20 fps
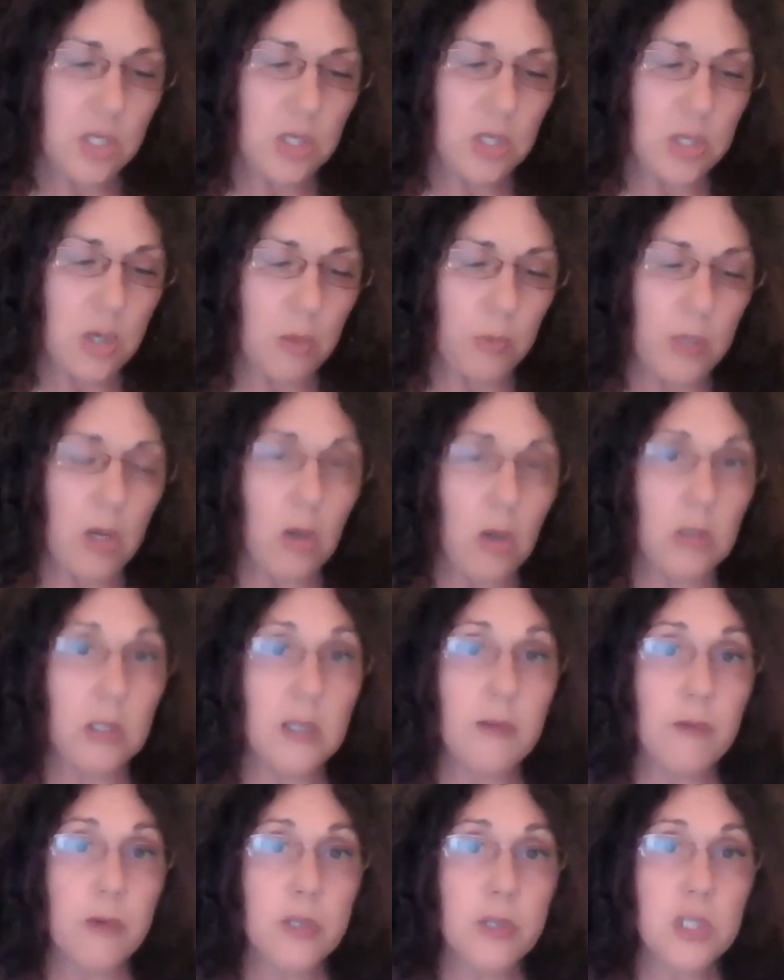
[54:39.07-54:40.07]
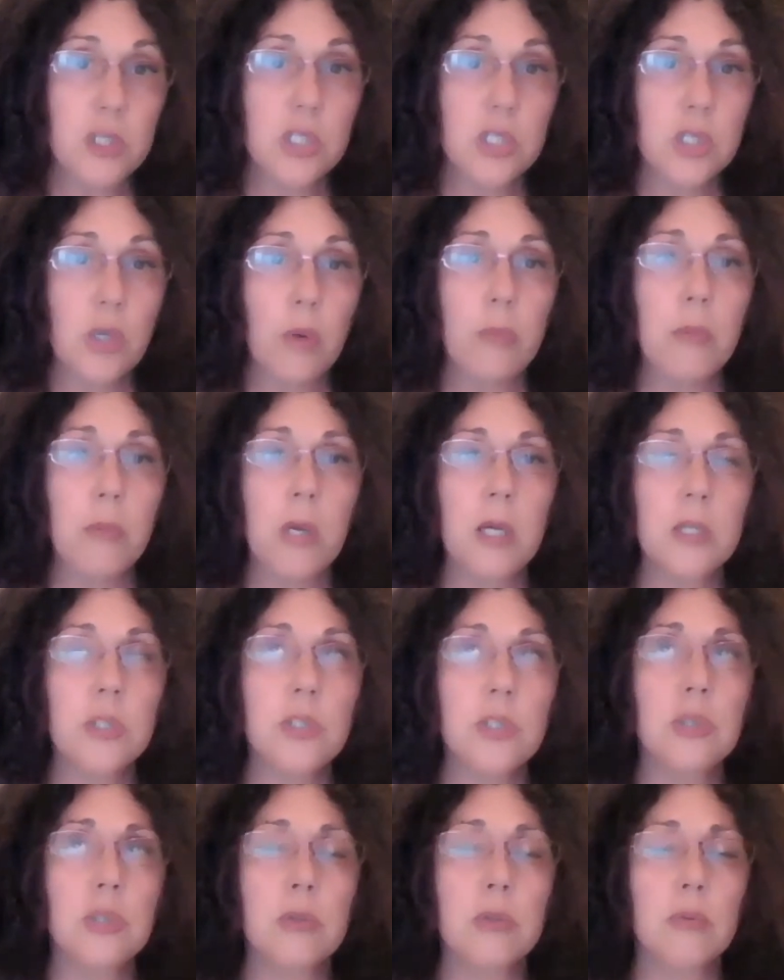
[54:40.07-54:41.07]
you know, we all live with so
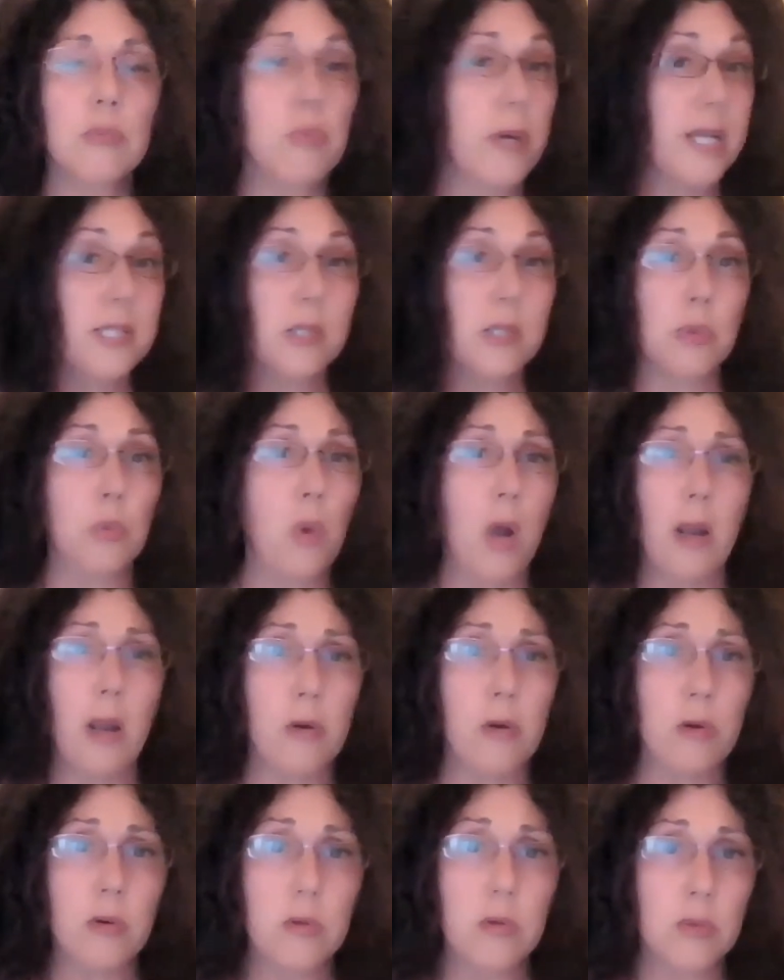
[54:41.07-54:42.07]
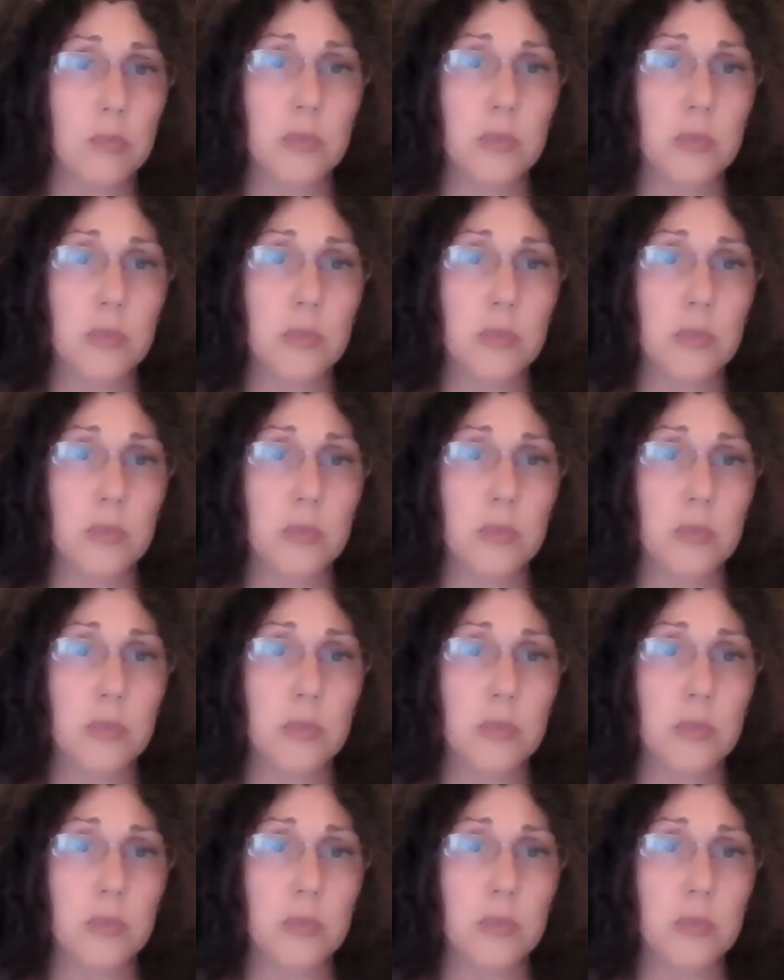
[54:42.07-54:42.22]
much razor wire,